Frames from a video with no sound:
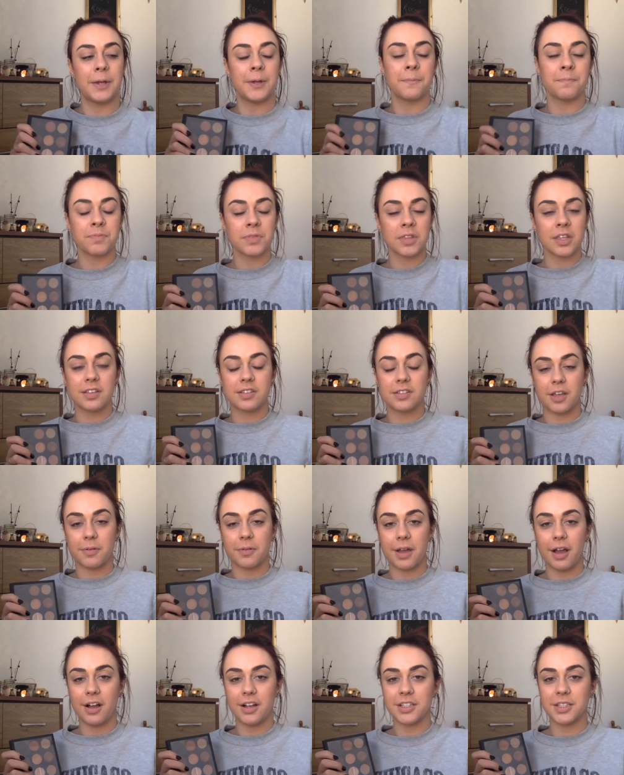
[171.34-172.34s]
So we
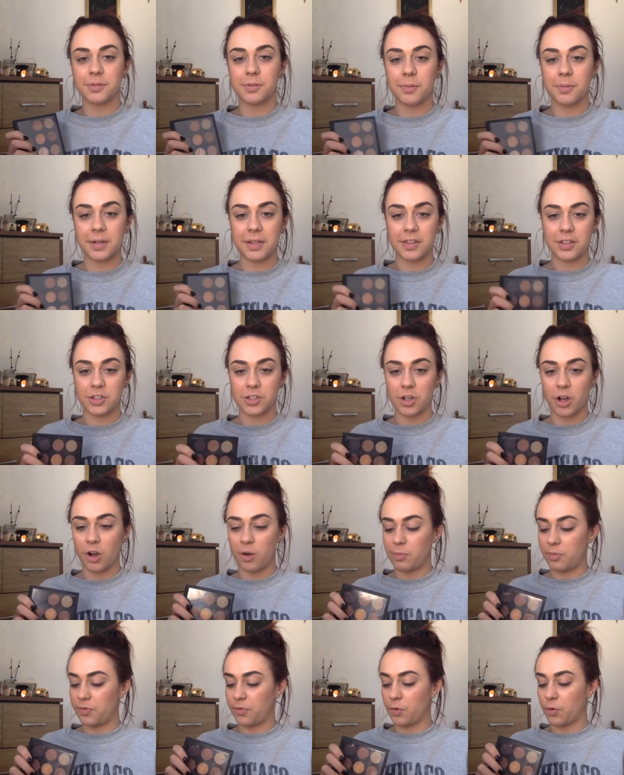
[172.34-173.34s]
asked the woman in the
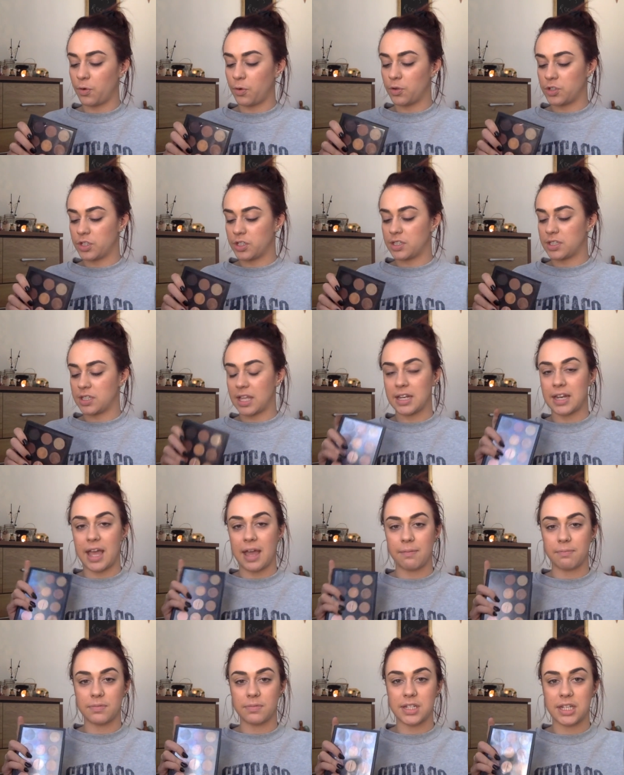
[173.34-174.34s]
shop for just an
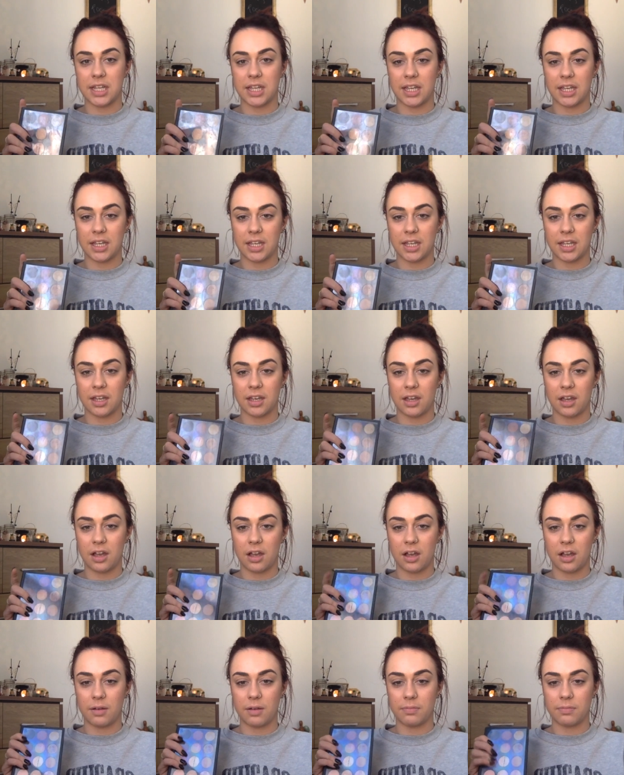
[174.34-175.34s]
empty
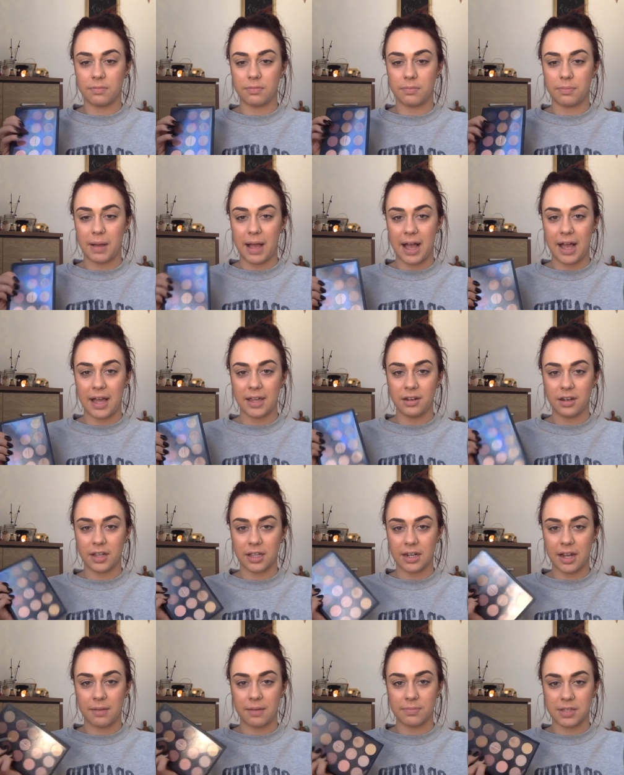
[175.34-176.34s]
pan, like an
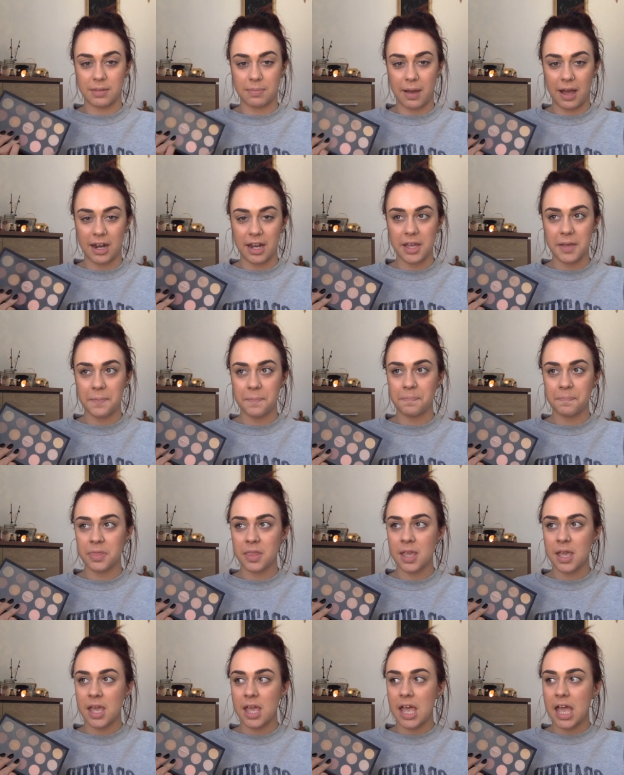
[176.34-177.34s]
empty palette,
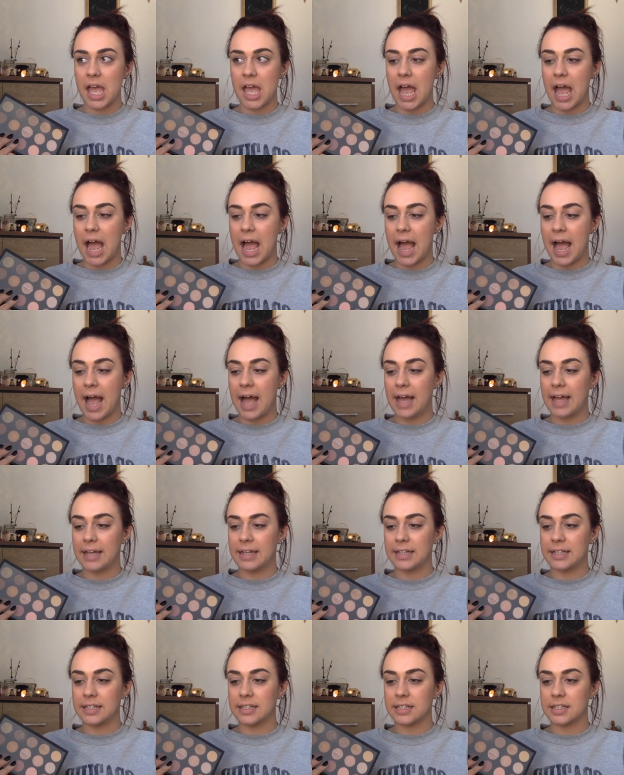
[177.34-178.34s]

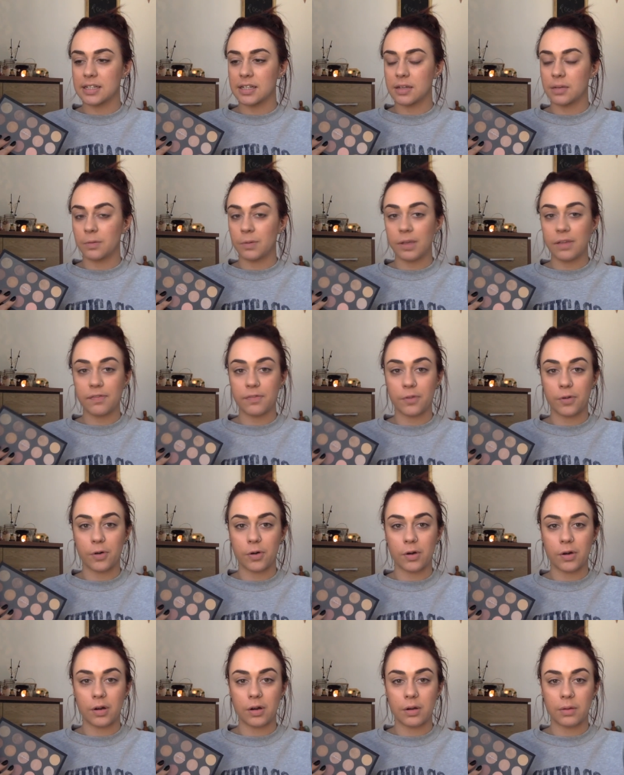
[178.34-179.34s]
and we
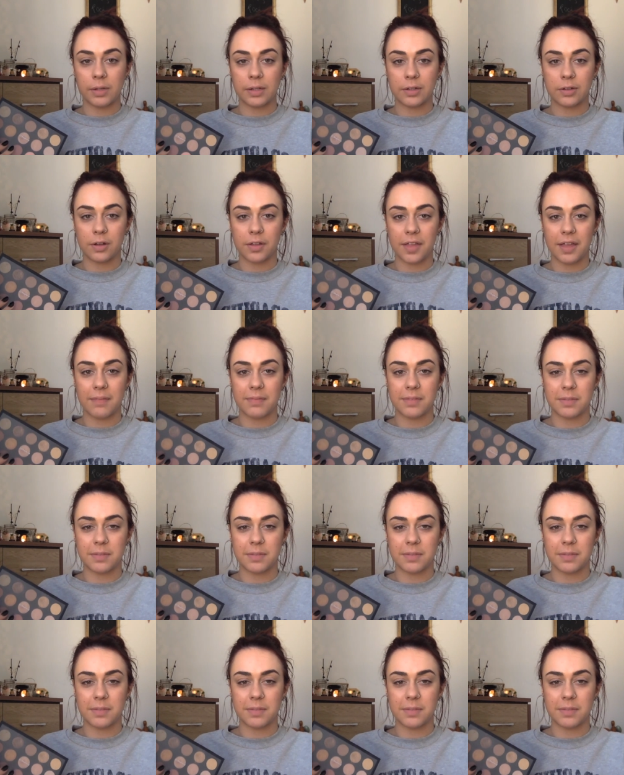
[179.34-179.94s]
thought we'd got the empty